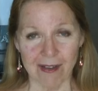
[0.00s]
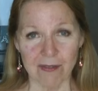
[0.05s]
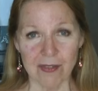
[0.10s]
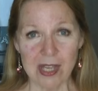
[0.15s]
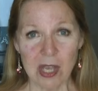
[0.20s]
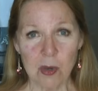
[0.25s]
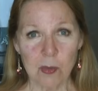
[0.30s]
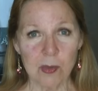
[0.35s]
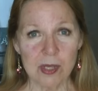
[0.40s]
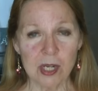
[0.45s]

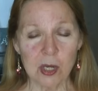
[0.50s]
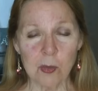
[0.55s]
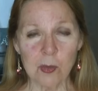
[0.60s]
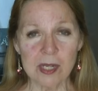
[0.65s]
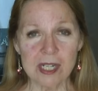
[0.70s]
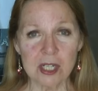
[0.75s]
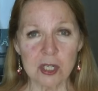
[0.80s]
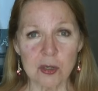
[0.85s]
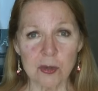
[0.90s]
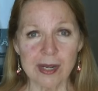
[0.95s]
We don't want to
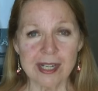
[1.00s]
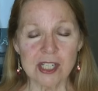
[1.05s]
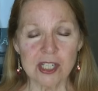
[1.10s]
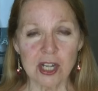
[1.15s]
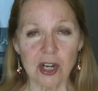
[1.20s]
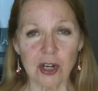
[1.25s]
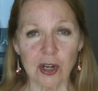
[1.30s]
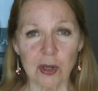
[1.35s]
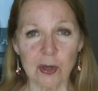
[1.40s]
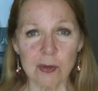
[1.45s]
crush our
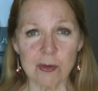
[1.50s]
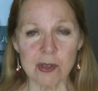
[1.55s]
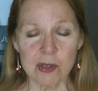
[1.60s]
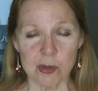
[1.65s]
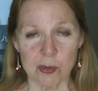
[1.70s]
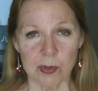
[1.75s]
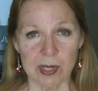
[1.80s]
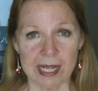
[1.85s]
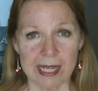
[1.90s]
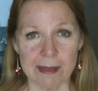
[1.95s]
own
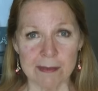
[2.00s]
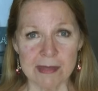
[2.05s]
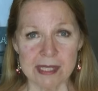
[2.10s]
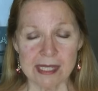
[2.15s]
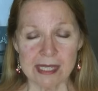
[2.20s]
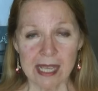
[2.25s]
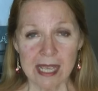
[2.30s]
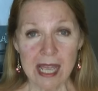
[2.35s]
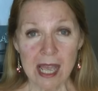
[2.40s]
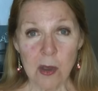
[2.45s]
dreams.
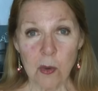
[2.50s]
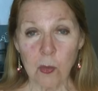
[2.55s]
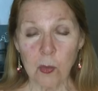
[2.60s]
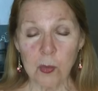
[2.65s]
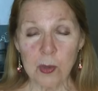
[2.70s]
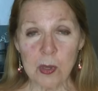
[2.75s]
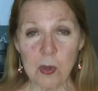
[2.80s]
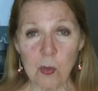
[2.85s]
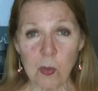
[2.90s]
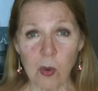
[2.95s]
We
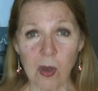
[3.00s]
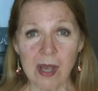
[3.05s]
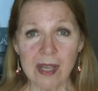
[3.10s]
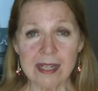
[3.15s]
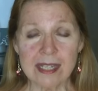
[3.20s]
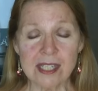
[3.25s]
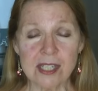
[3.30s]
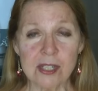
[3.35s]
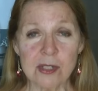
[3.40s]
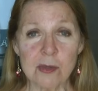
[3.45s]
want
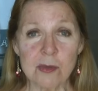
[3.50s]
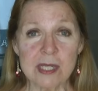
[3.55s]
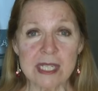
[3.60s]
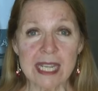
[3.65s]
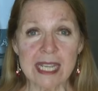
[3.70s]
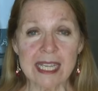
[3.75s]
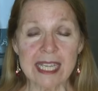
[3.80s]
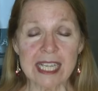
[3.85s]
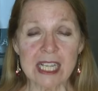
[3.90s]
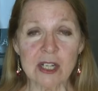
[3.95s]
to take
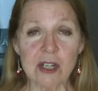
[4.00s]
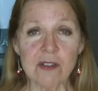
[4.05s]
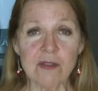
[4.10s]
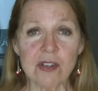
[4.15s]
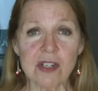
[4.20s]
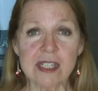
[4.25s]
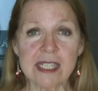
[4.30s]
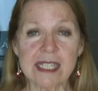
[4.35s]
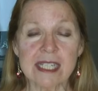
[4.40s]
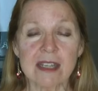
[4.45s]
care of
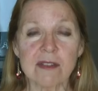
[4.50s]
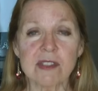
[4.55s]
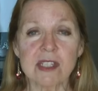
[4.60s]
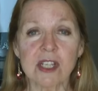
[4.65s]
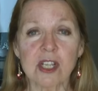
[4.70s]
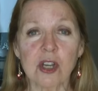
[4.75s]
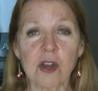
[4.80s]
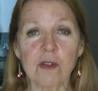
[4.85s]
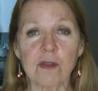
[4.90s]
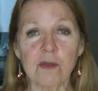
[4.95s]
ourselves and go
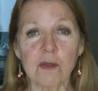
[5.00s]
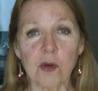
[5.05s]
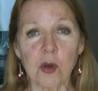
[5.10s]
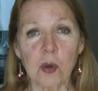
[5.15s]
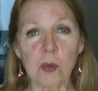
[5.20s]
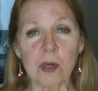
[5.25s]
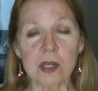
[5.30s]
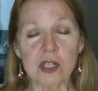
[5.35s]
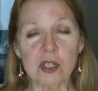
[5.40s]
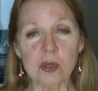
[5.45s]
forward
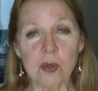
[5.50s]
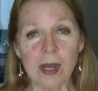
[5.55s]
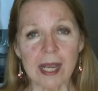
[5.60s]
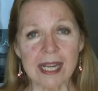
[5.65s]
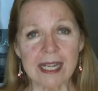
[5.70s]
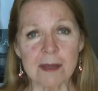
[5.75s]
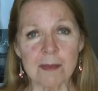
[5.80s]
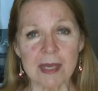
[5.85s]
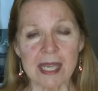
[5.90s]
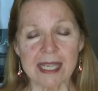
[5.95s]
trying to
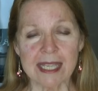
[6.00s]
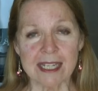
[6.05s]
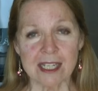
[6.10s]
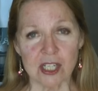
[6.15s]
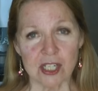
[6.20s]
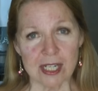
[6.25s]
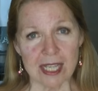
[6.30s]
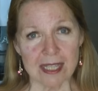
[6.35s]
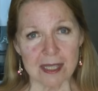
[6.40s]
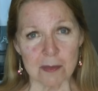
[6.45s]
make each day
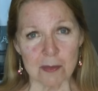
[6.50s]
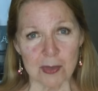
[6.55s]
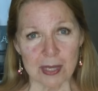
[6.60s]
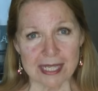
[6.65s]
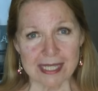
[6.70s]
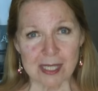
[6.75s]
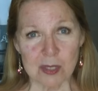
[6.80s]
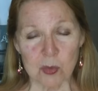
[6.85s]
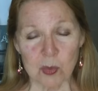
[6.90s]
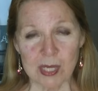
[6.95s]
the best
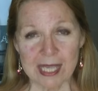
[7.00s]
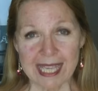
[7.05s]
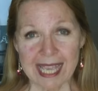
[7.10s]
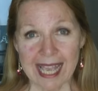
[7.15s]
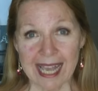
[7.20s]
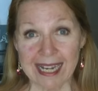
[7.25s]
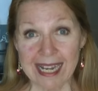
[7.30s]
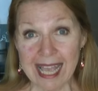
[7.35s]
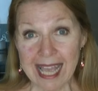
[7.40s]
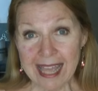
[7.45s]
we can.
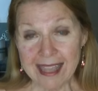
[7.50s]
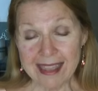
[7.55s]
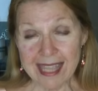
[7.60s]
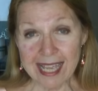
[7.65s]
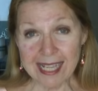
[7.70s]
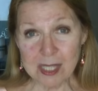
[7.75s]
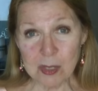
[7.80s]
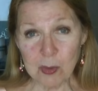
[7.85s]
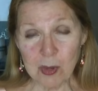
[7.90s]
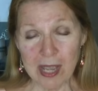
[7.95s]
That's
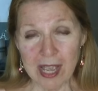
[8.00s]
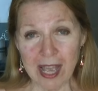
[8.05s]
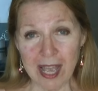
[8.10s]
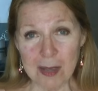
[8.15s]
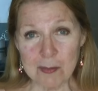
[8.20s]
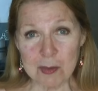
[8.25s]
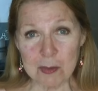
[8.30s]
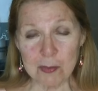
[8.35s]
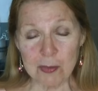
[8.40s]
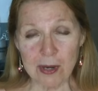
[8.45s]
why I'm a
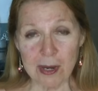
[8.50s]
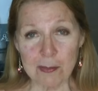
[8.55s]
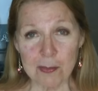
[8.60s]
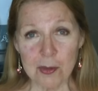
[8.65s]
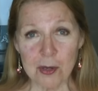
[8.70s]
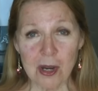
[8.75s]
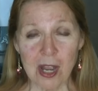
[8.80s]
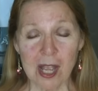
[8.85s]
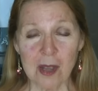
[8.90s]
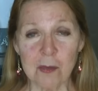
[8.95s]
prepper.
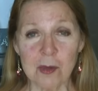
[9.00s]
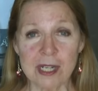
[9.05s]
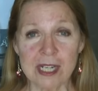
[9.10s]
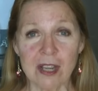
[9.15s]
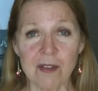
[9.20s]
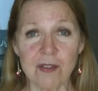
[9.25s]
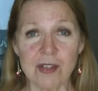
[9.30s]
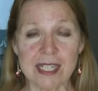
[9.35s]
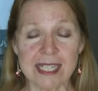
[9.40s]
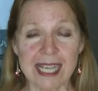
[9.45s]
I want every
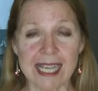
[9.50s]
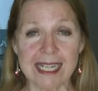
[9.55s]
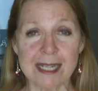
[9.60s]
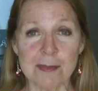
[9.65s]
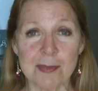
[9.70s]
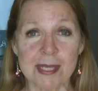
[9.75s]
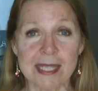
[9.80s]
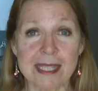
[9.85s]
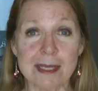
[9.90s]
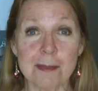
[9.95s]
day to be
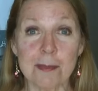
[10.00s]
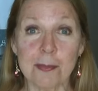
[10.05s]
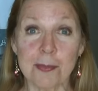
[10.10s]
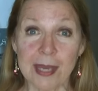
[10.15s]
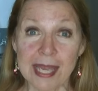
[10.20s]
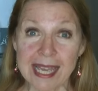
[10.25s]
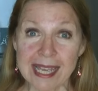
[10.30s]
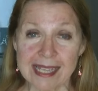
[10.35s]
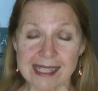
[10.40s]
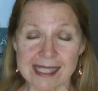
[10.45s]
the
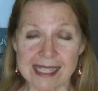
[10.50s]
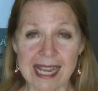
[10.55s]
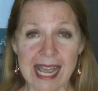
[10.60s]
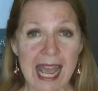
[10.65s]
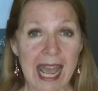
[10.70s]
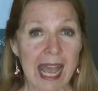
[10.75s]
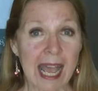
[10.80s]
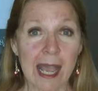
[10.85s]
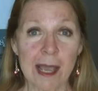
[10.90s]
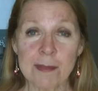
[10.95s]
best.
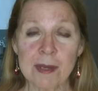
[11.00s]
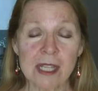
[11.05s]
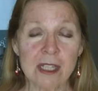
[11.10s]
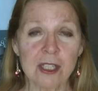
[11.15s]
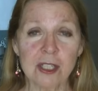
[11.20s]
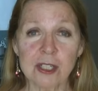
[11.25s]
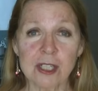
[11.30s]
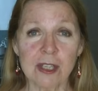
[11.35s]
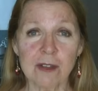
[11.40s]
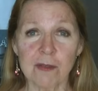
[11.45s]
I'm not
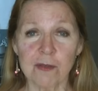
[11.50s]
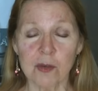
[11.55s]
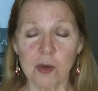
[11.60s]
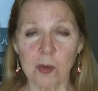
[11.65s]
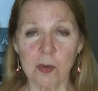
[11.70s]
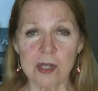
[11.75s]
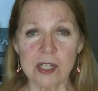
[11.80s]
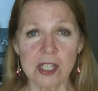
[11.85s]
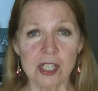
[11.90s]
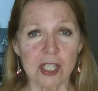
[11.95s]
looking forward
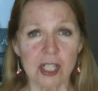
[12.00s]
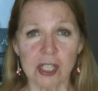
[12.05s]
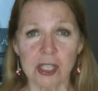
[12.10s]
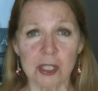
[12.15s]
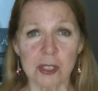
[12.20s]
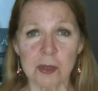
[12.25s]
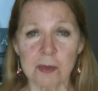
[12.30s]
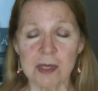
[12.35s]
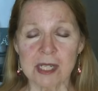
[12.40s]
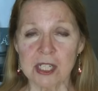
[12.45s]
to gloom
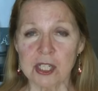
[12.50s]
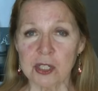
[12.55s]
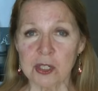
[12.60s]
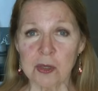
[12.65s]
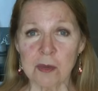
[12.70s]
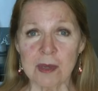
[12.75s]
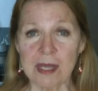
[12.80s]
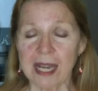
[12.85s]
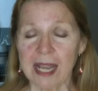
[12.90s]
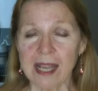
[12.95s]
and doom, and
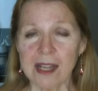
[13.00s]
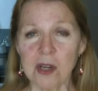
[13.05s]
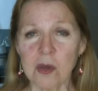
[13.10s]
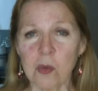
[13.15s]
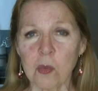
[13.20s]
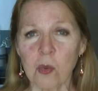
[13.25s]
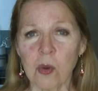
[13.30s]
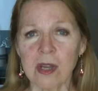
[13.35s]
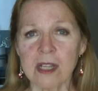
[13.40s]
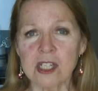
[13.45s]
I don't
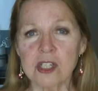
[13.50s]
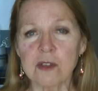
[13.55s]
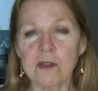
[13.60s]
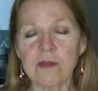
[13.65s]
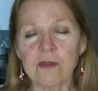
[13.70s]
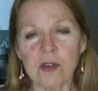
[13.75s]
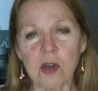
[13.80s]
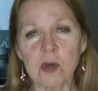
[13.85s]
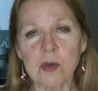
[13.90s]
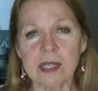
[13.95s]
want to
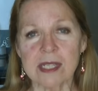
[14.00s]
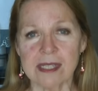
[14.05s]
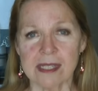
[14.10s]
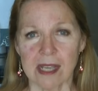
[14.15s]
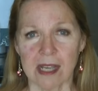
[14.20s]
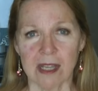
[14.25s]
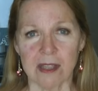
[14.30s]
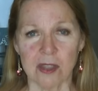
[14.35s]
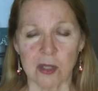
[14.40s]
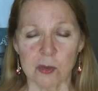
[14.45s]
focus on
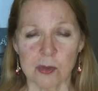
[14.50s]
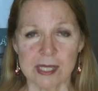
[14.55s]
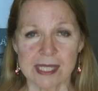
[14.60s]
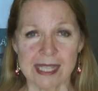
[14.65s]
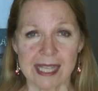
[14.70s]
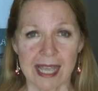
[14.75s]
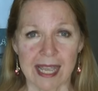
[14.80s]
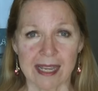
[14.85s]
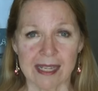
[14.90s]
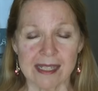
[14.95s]
those
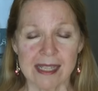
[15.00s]
things.